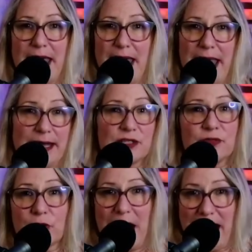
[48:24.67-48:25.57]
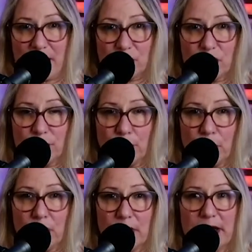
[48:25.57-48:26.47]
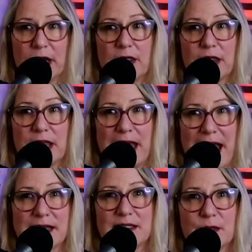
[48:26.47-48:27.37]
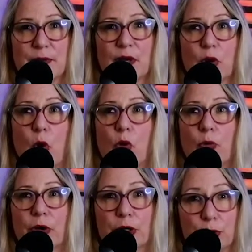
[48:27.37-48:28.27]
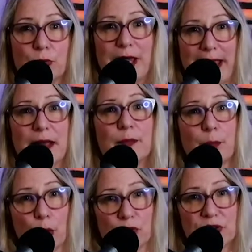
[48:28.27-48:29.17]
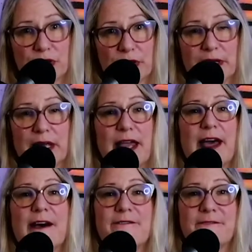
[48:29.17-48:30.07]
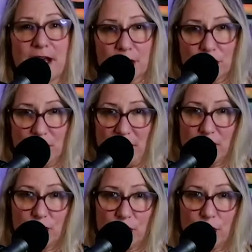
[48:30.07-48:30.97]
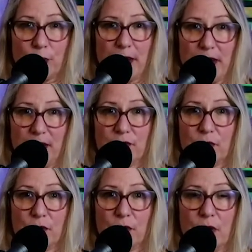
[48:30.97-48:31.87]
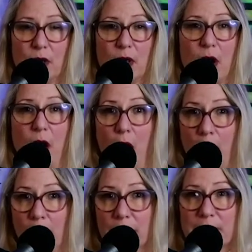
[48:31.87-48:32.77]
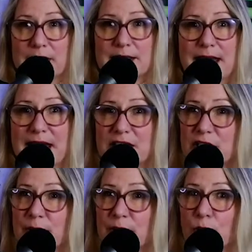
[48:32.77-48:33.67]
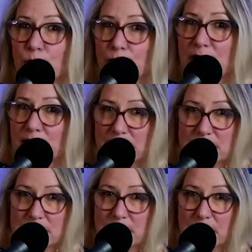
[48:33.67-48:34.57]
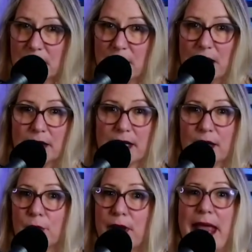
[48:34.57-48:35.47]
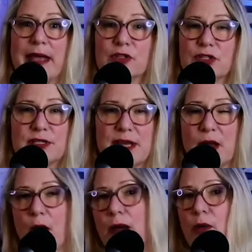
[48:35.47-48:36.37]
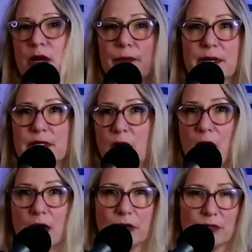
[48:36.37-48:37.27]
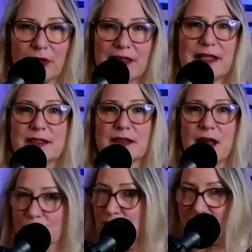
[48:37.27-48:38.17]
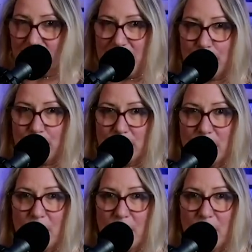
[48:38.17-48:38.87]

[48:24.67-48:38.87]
A is for actionable. Like, it has to be a goal where you can personally affect change with your behavior. R is it has to be realistic. Like, you can't just say, oh, I want to be taller. Like, that's not really going to happen.